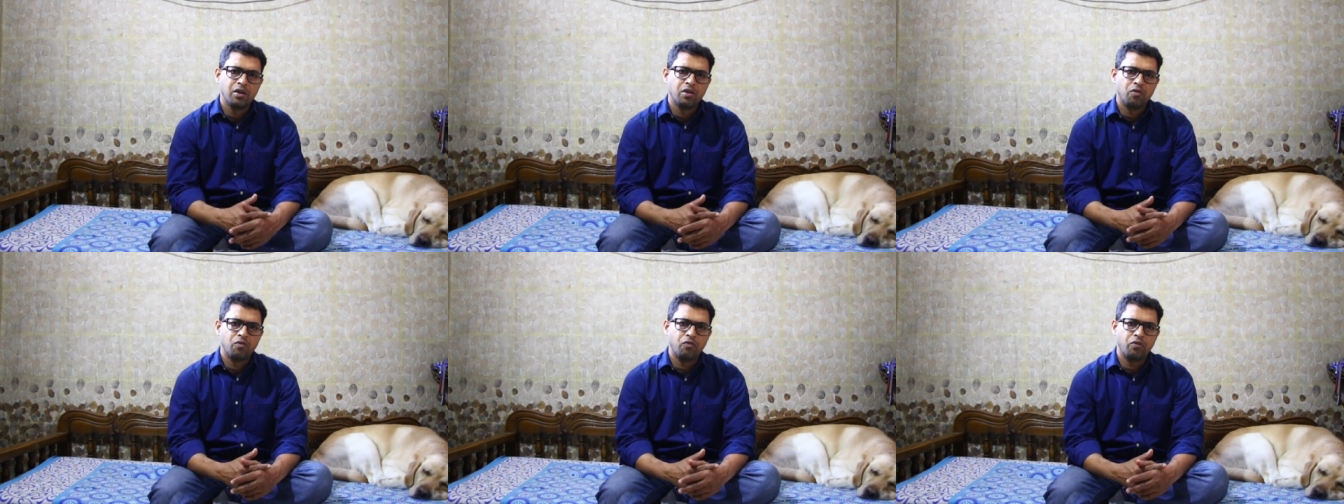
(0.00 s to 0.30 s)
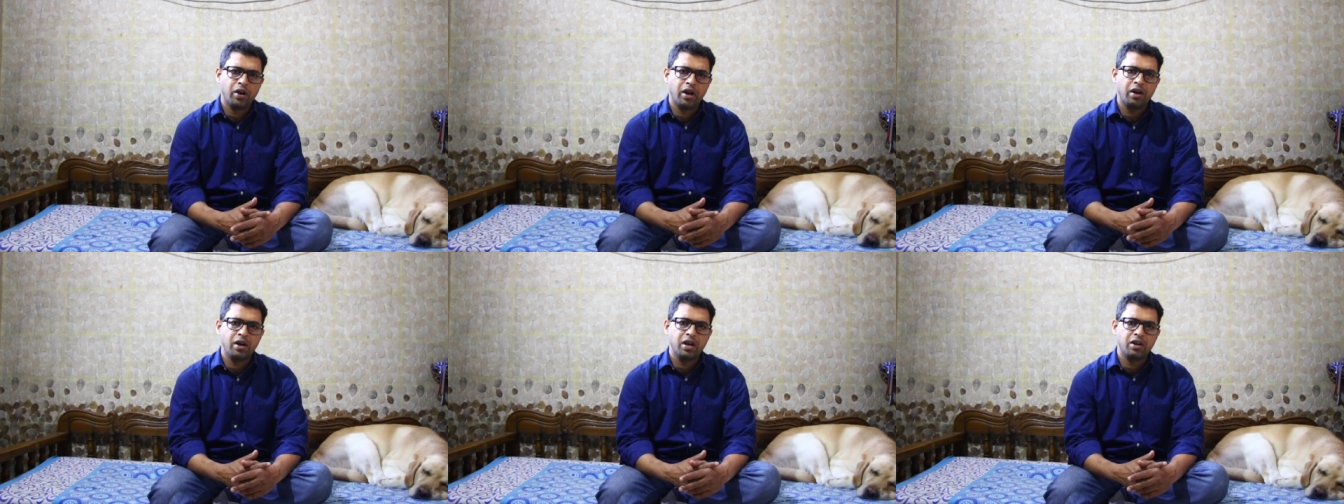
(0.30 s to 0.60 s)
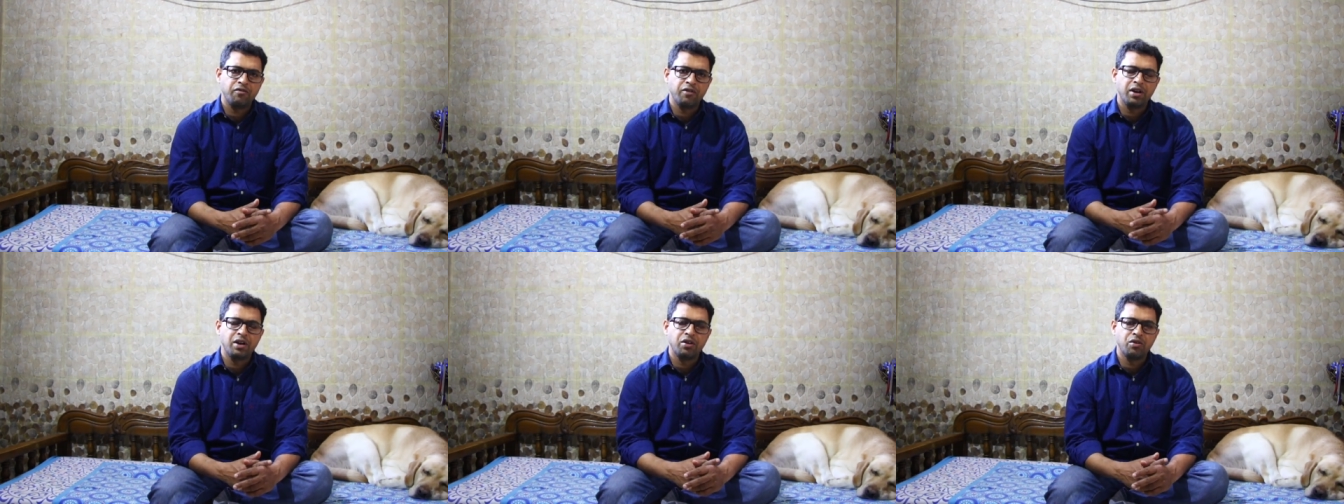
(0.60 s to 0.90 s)
where
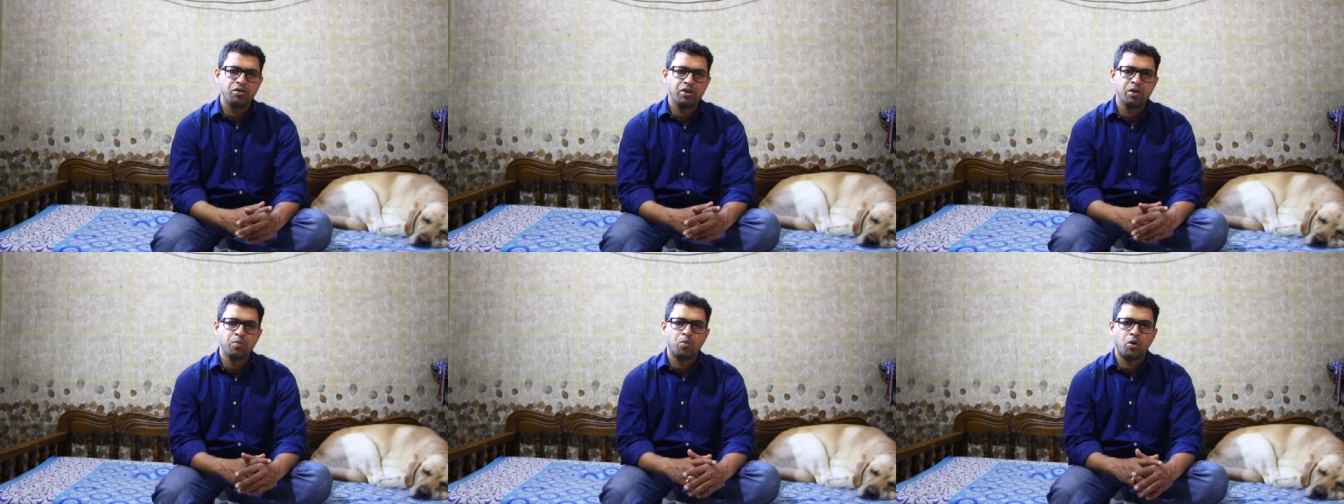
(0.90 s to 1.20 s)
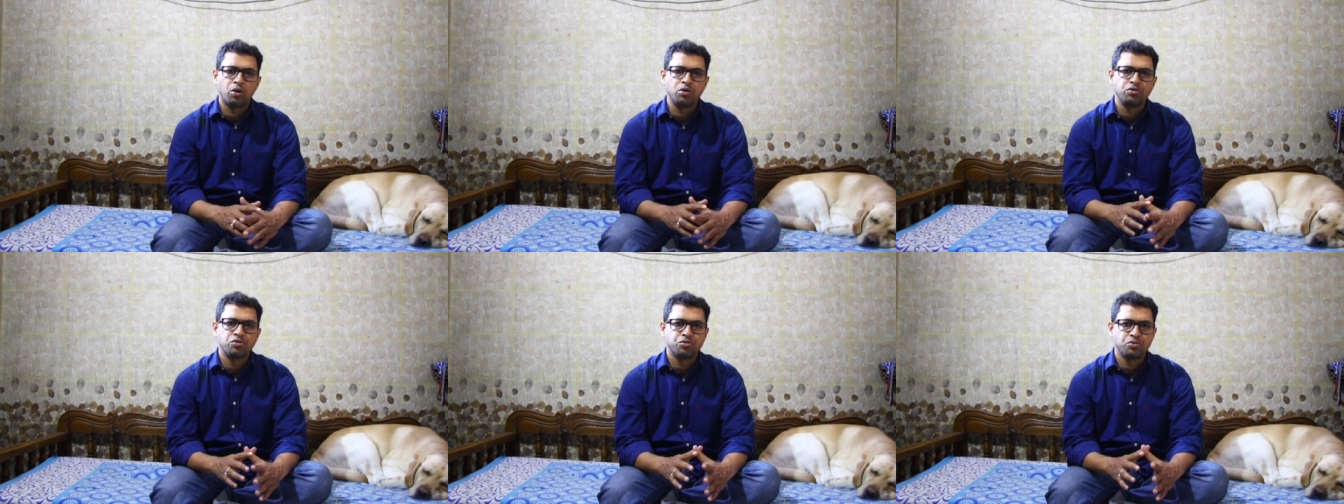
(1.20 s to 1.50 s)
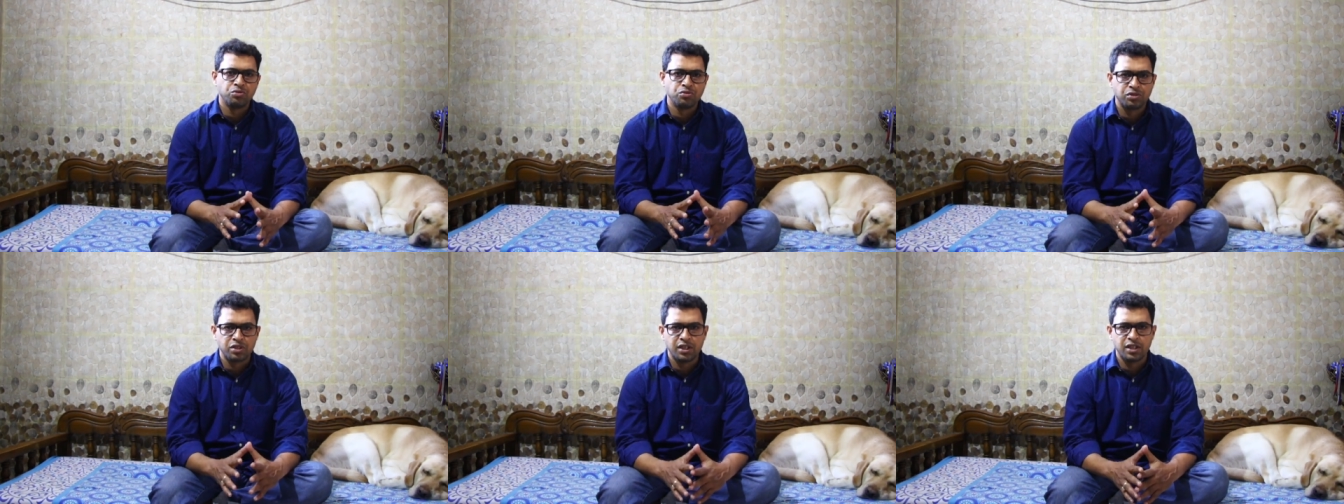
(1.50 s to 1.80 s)
even during
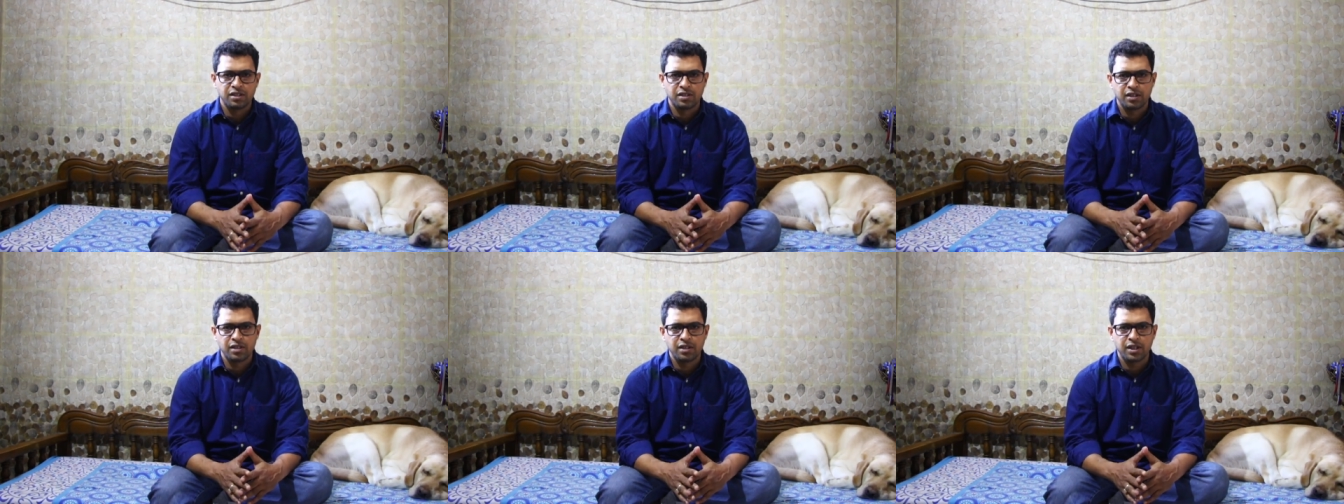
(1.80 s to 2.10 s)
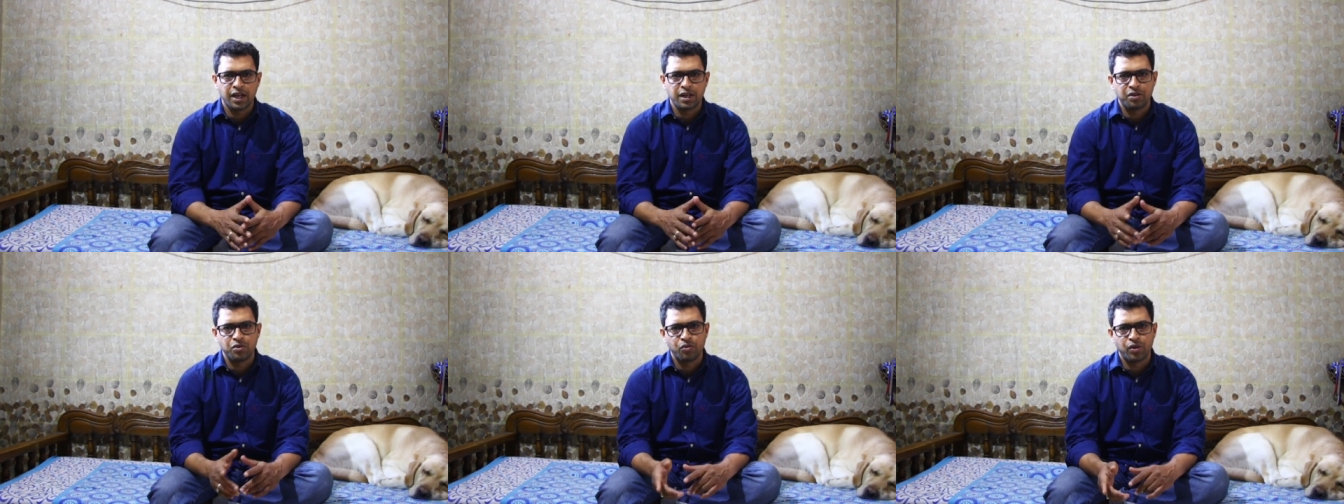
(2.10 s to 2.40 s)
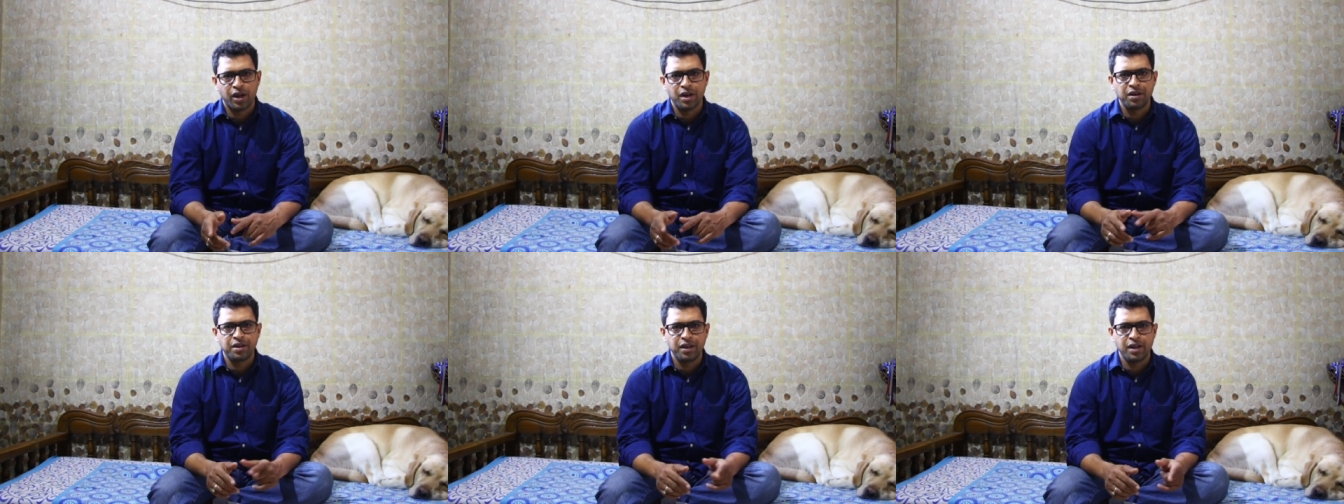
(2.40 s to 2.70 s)
monsoon season that you
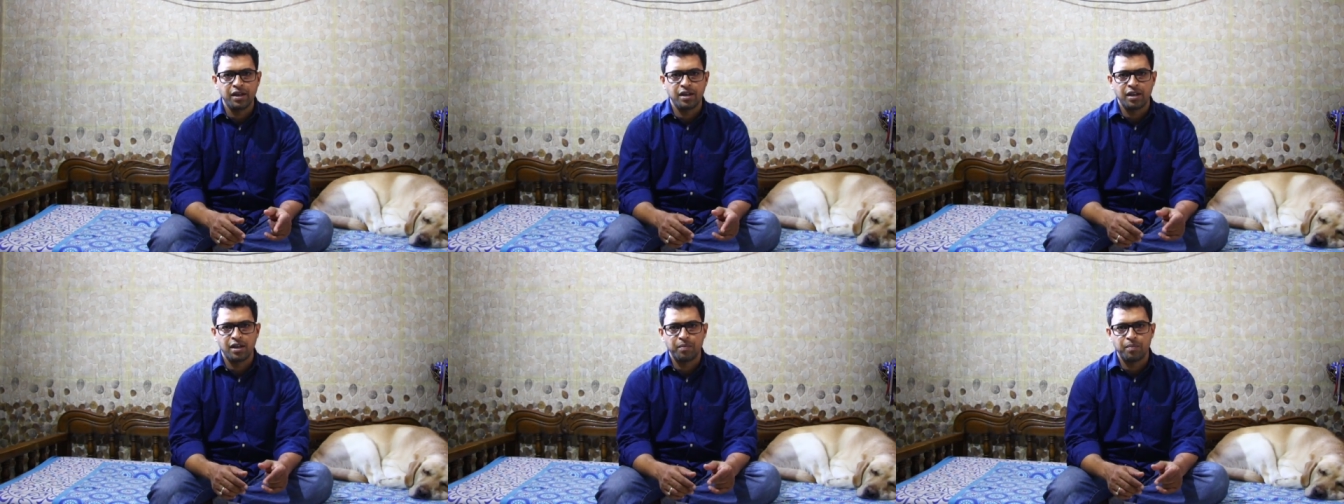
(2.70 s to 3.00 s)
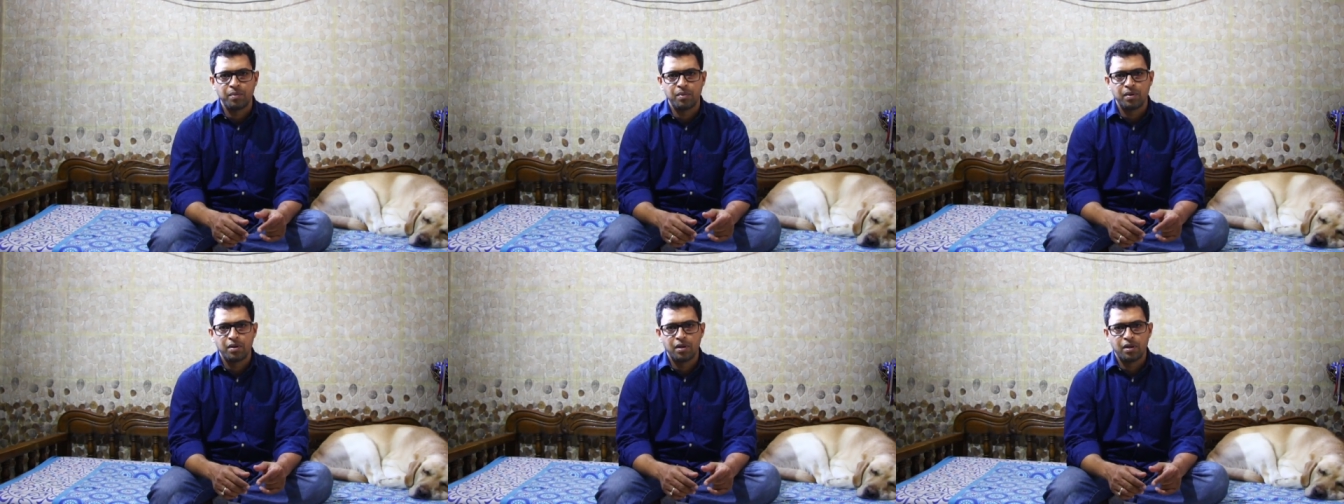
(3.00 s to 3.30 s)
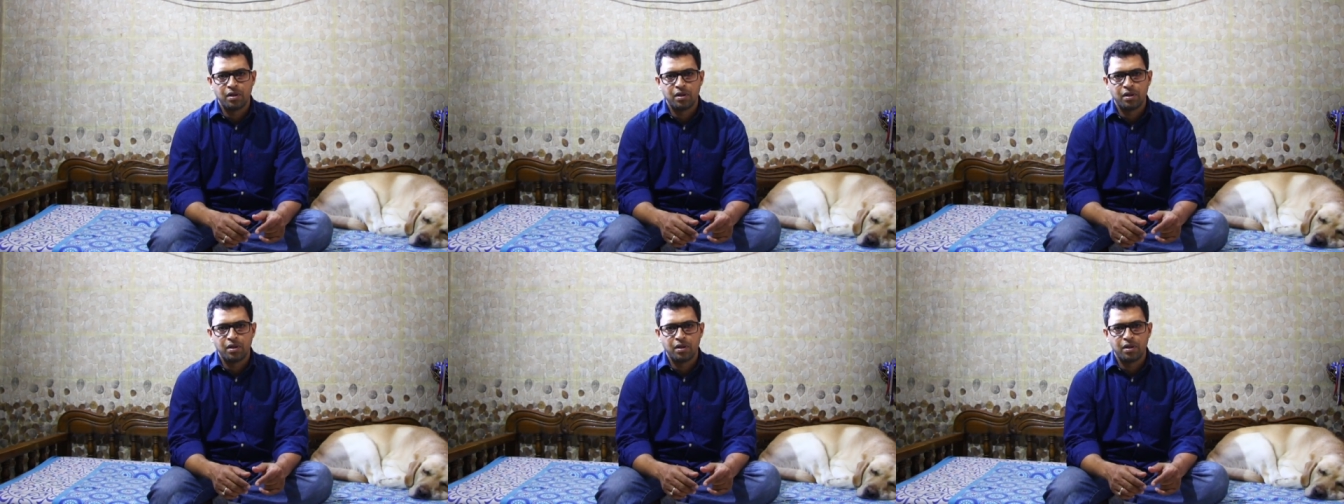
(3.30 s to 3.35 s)
can take him.